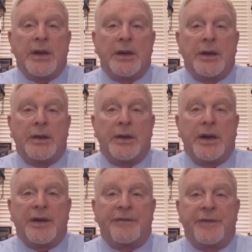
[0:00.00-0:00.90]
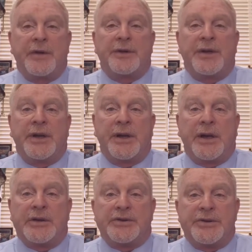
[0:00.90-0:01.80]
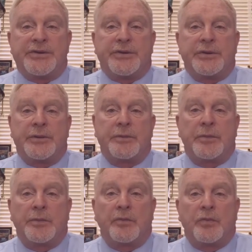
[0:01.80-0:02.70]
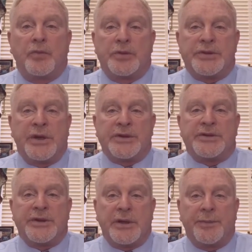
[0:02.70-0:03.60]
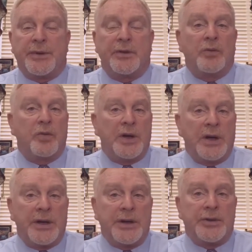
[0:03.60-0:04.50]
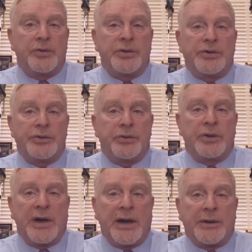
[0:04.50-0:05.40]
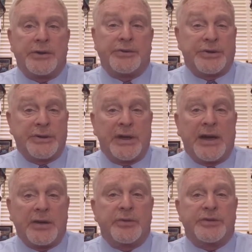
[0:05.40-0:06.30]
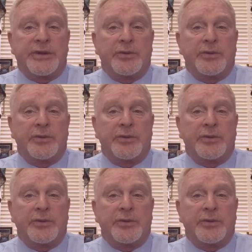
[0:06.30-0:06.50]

I felt that our system was not set up in a way to ensure accuracy and